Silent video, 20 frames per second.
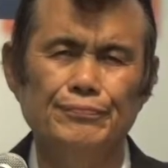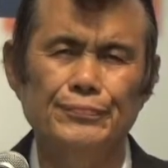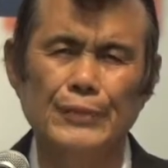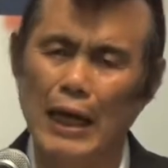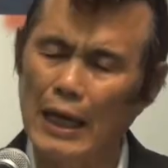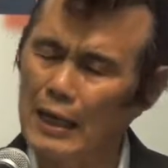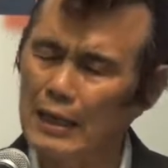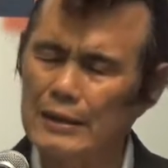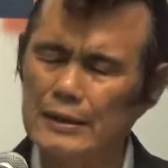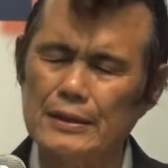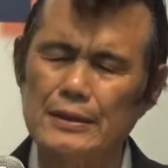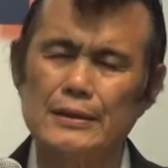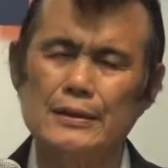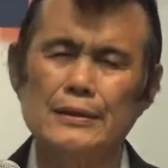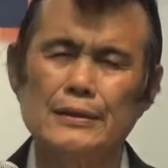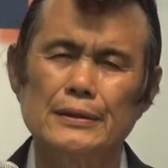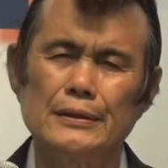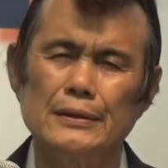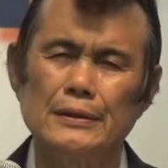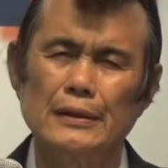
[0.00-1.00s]
Yes,
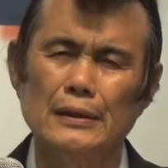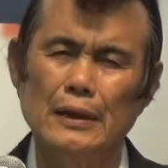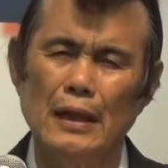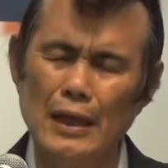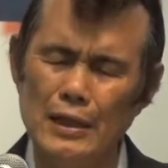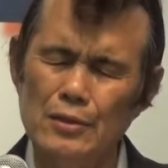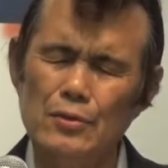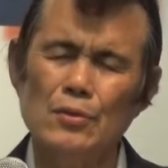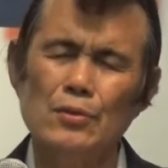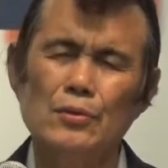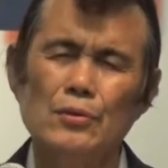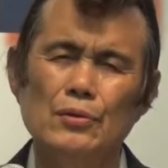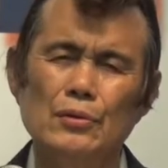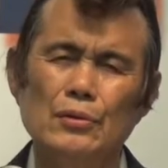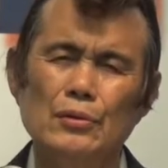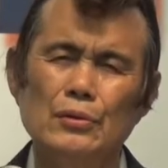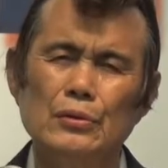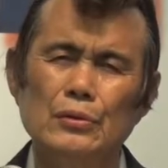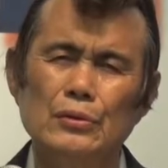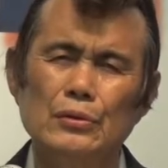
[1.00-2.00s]
I know.
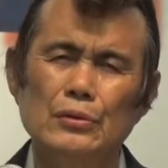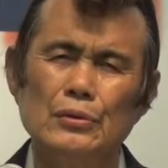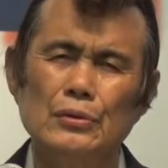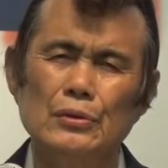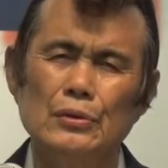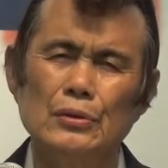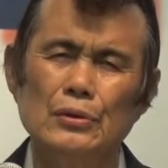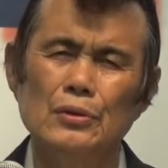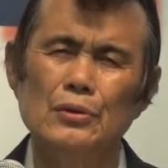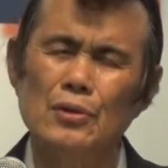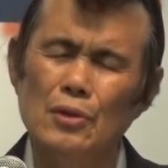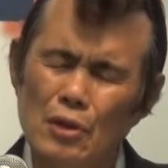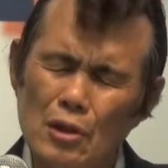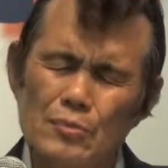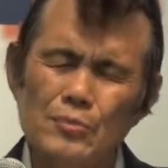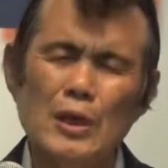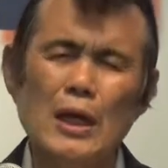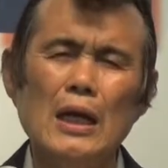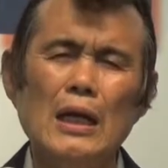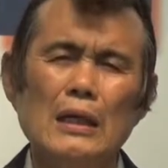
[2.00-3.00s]
You
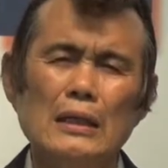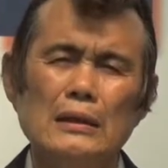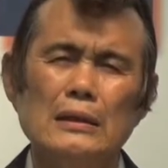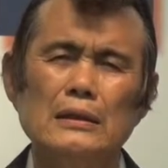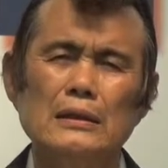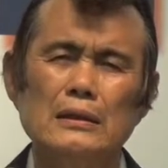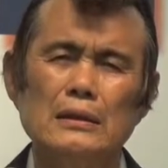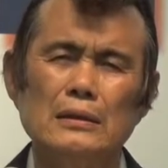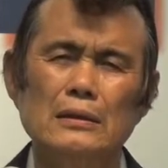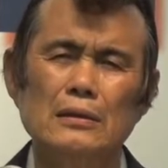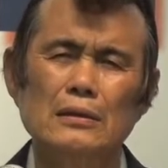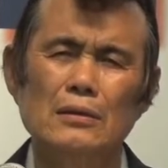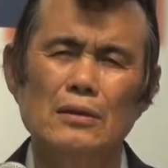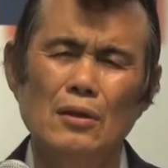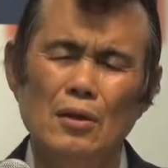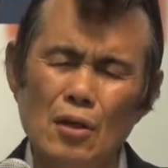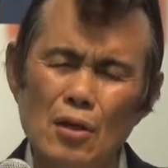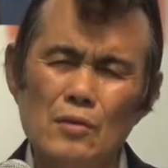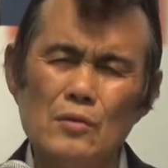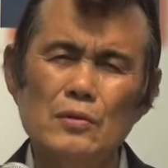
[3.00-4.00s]
love God. You
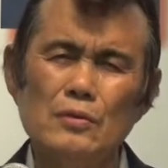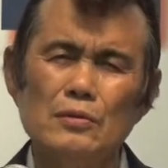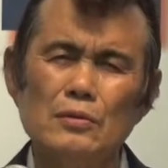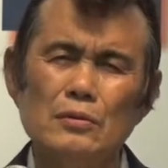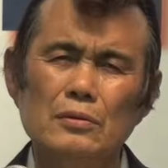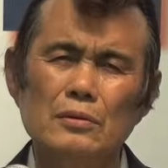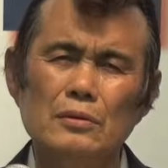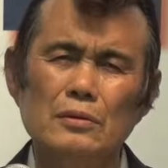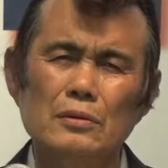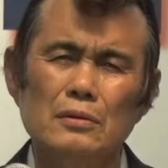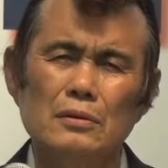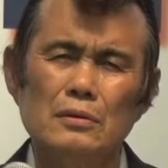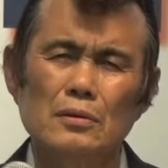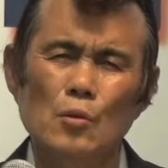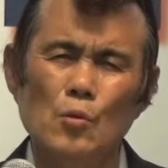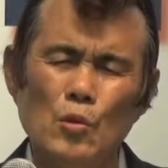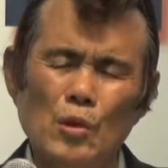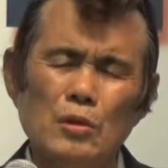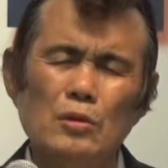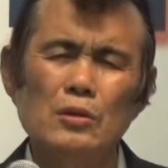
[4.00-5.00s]
love the
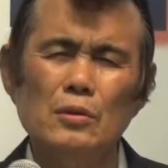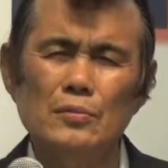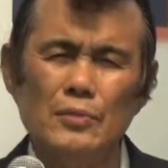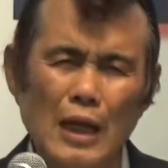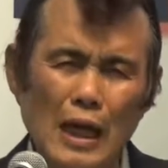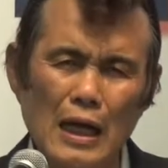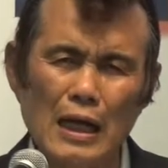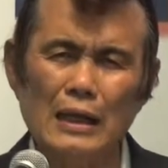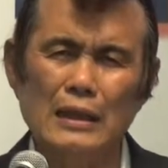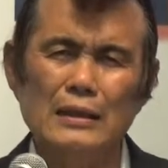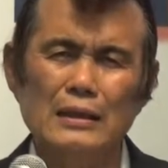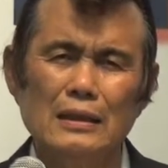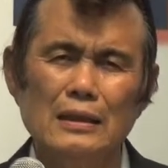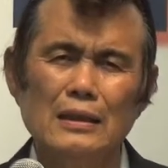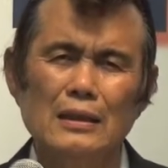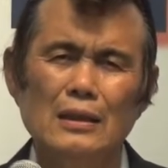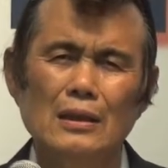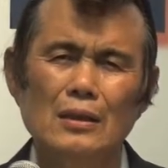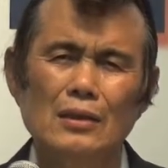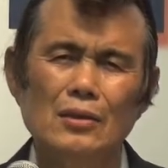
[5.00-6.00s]
word of God.
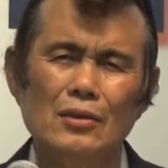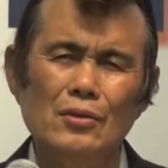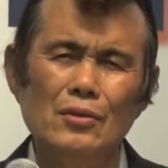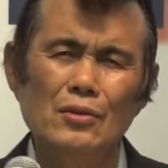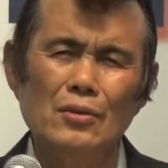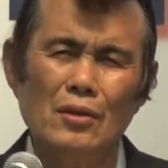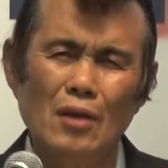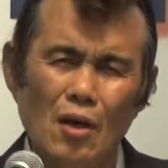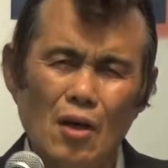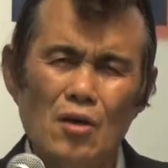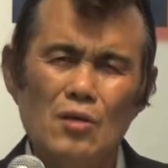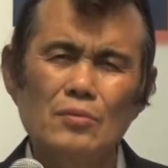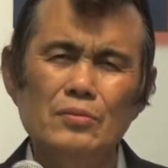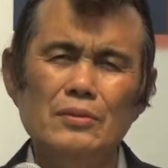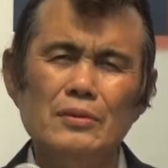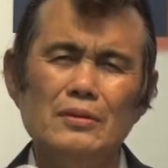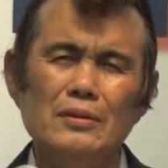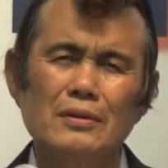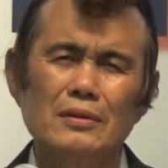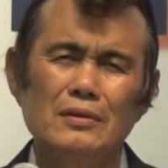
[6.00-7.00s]
You
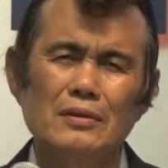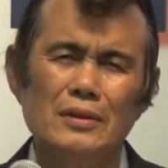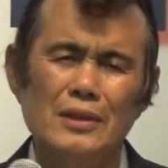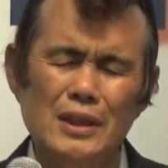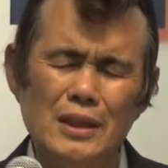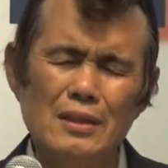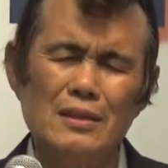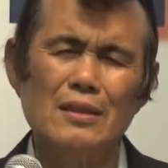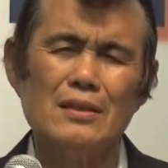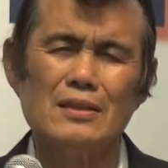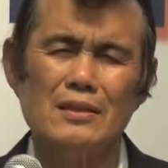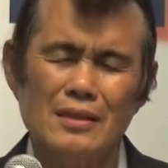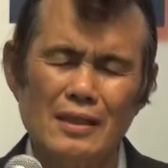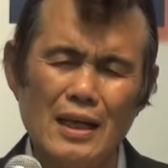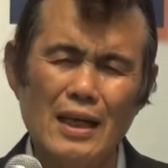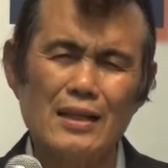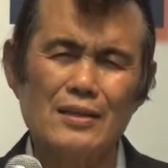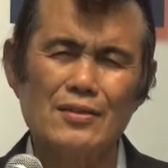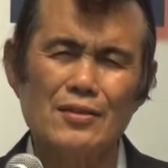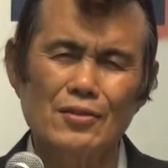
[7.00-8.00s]
love the Jesus
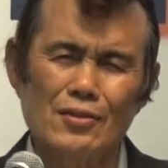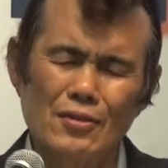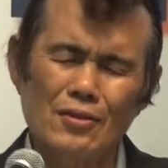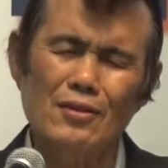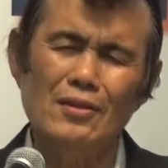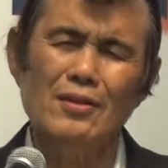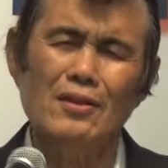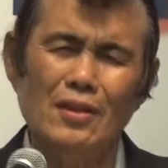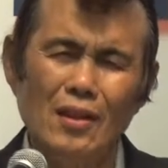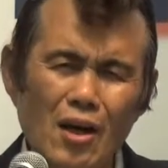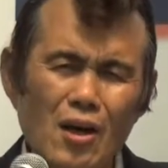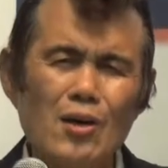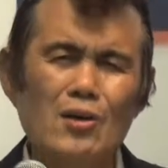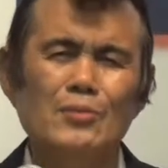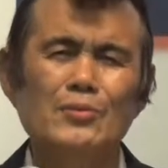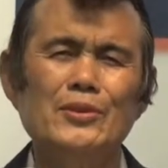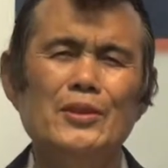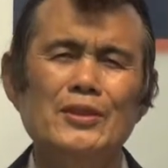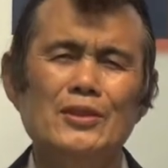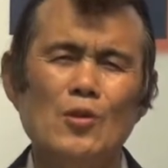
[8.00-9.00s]
Christ. You
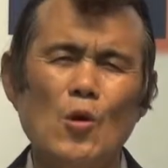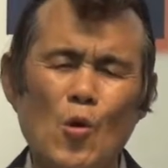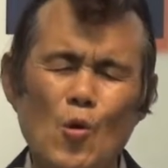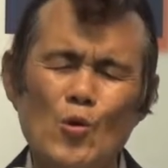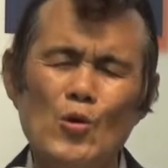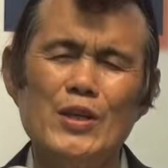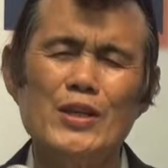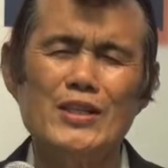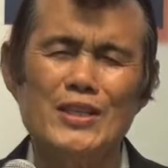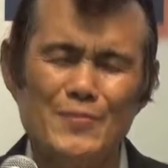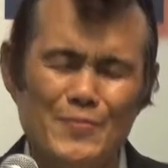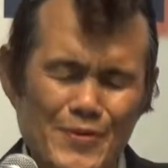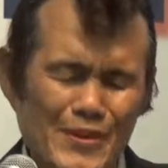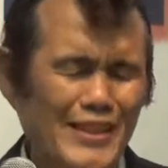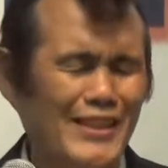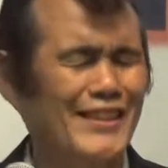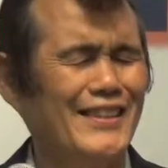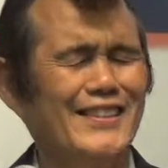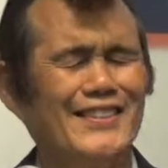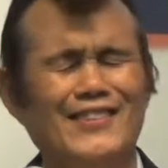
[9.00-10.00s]
love the Holy
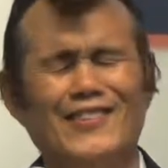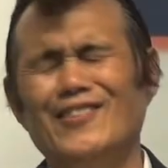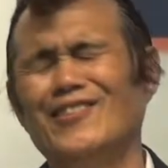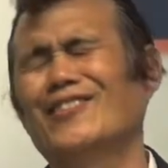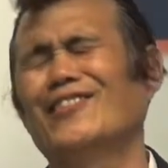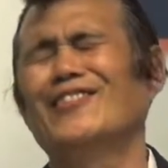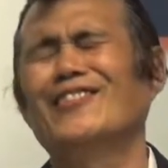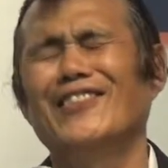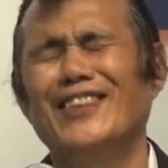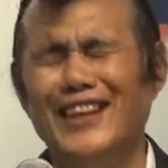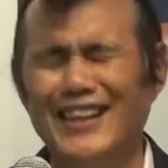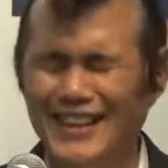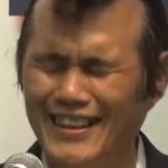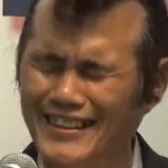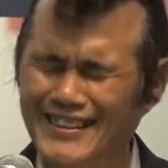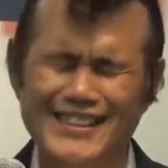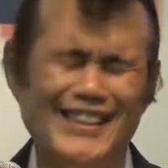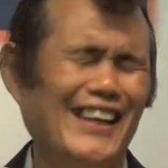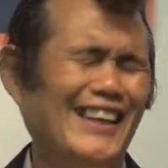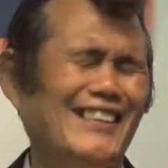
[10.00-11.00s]
Spirit. Oh,
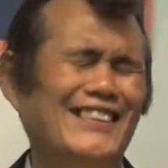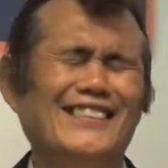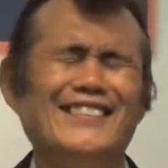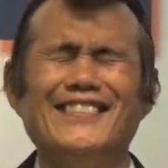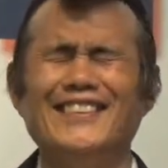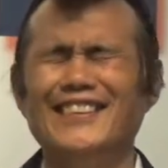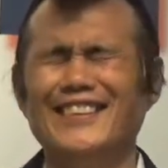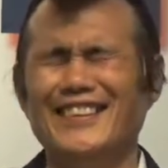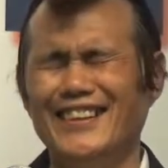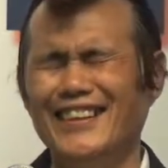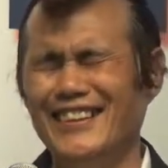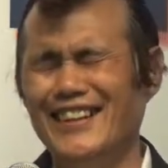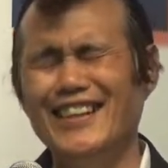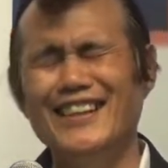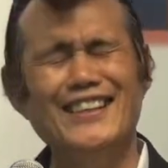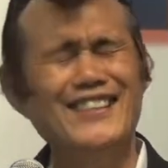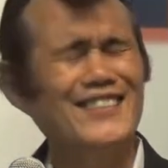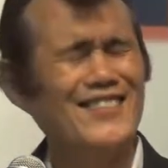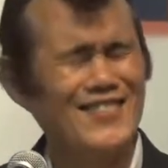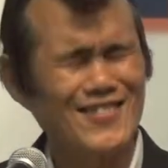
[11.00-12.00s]
thank
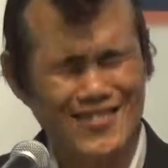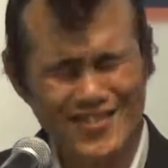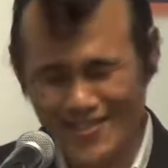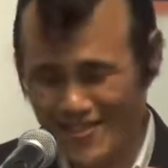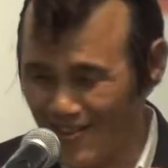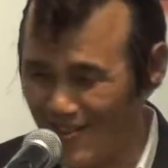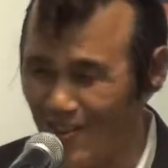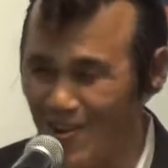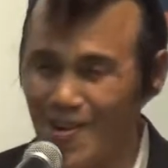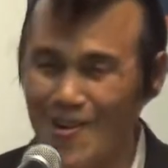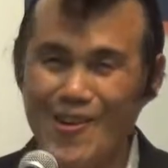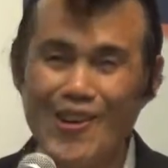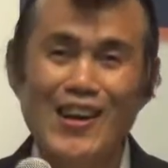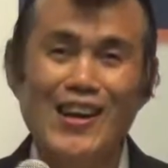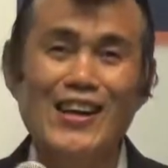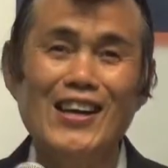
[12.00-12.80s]
you. So